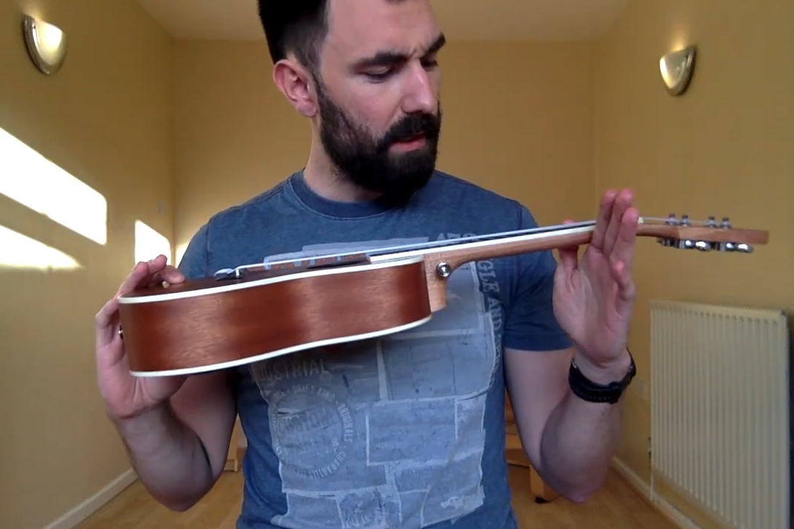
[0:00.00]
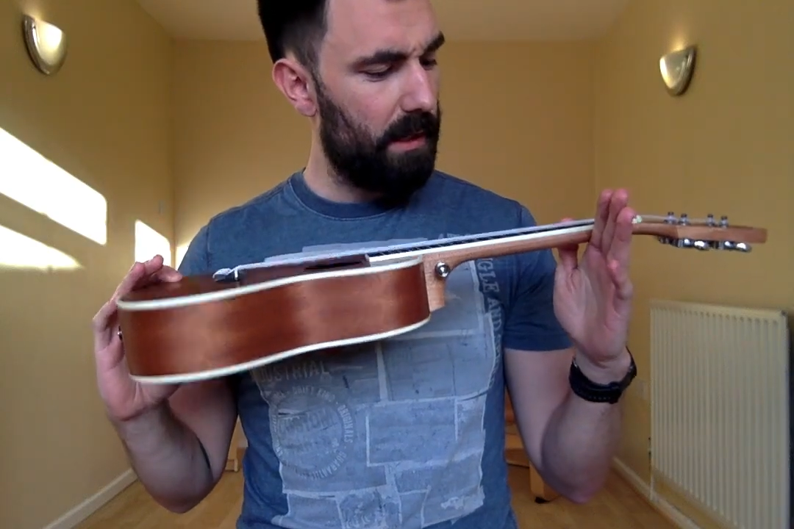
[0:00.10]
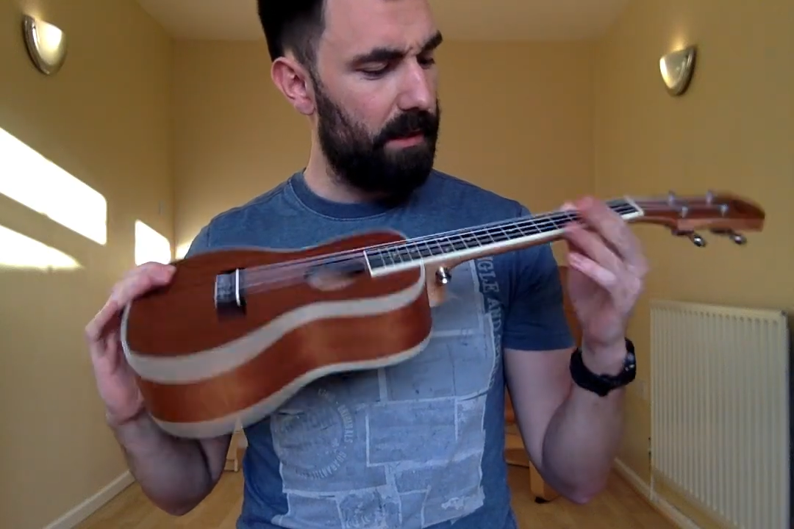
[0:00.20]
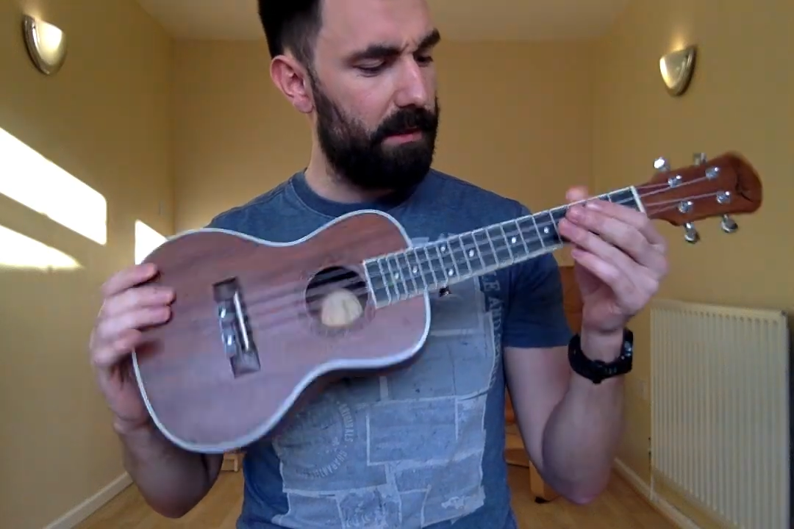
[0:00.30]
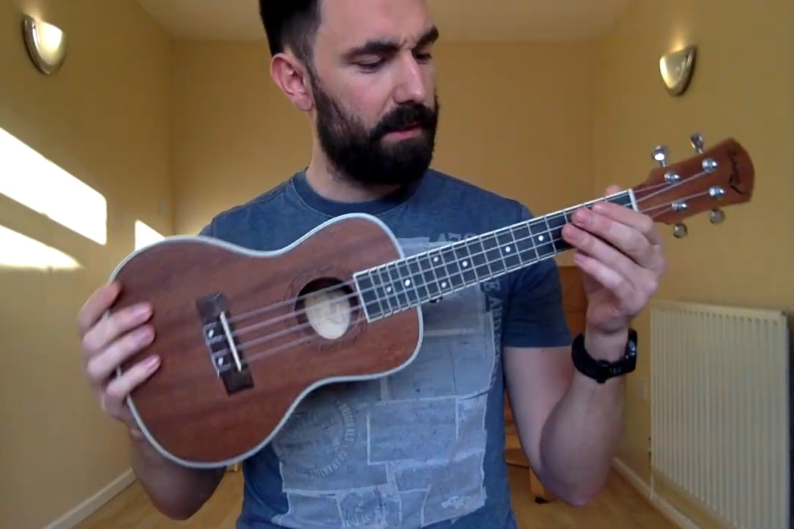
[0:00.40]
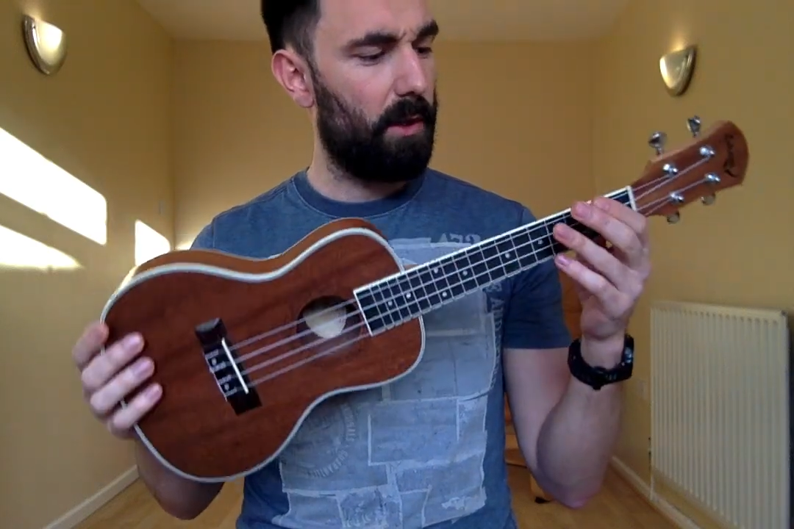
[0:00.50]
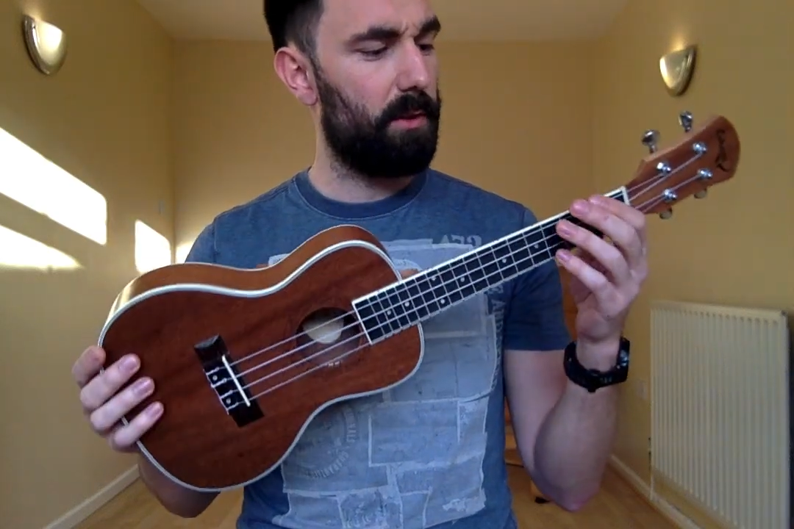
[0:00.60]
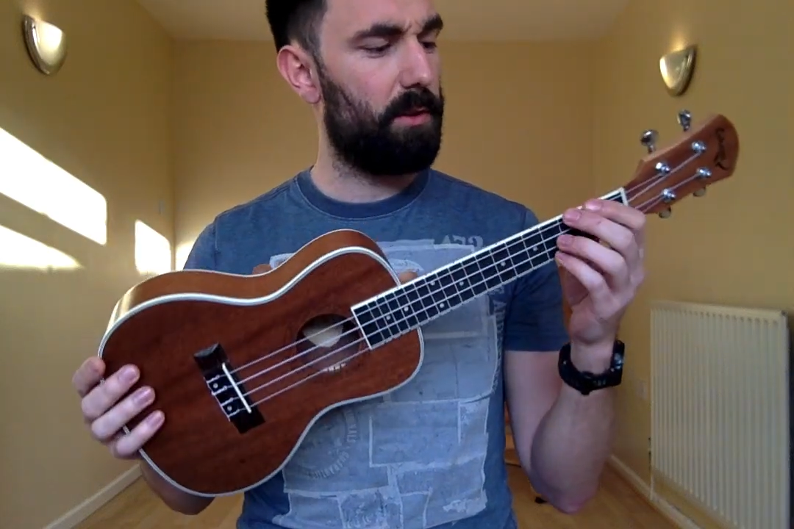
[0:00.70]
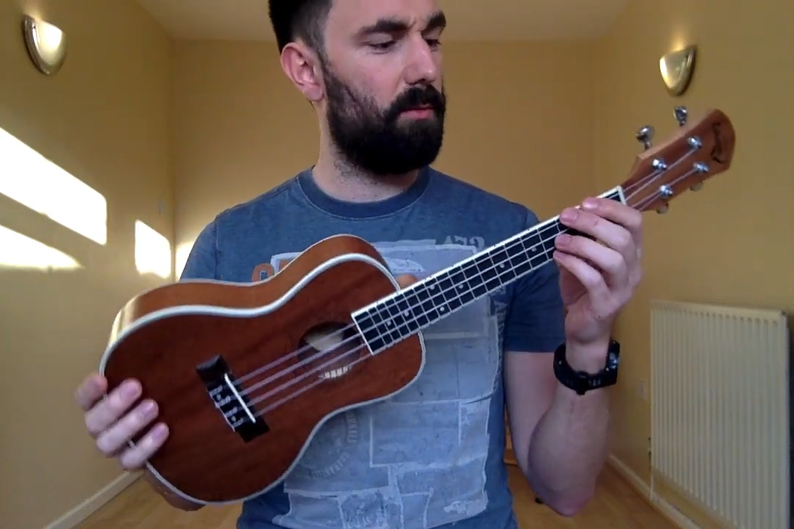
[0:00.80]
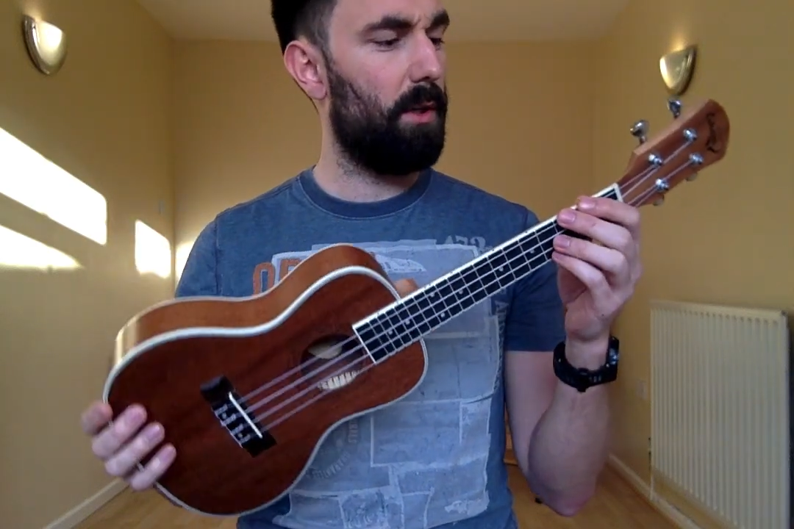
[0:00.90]
and then this
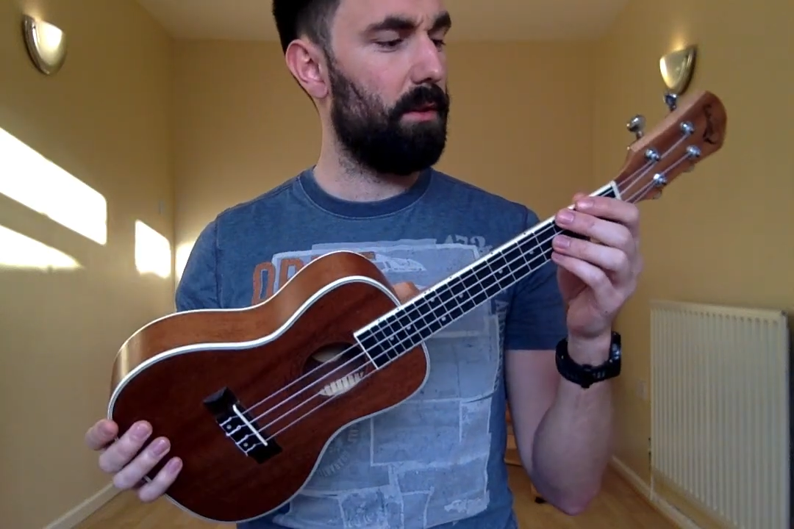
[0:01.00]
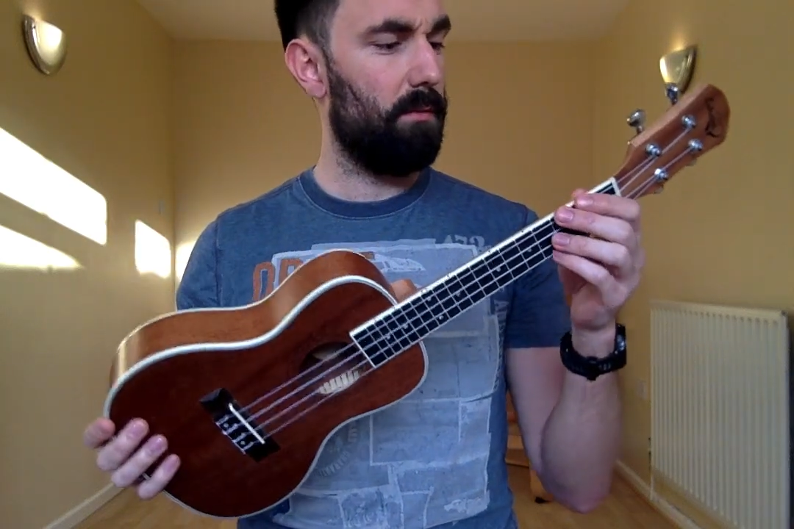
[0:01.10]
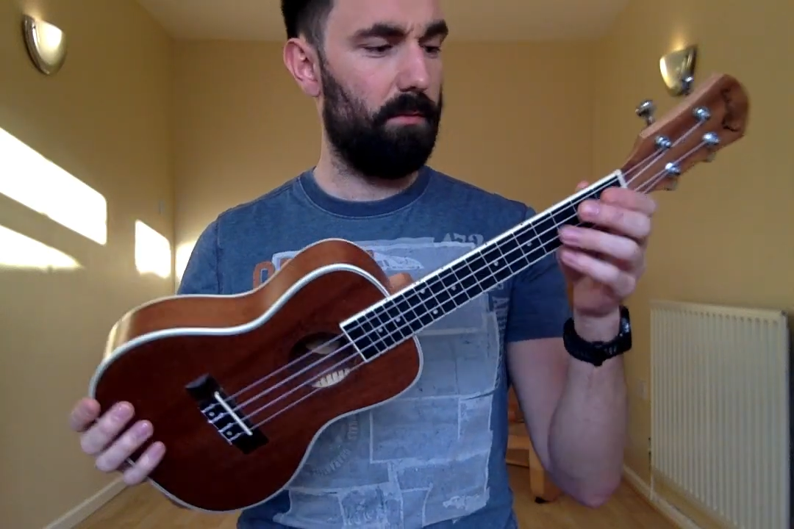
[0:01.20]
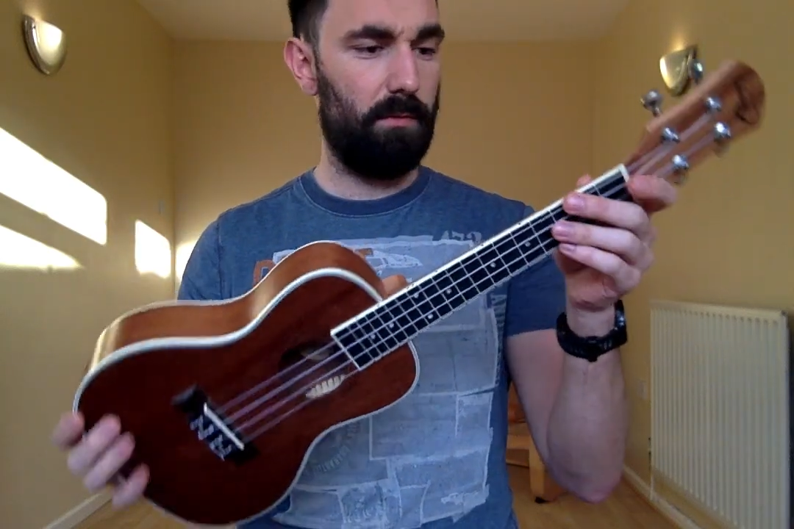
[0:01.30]
concert one,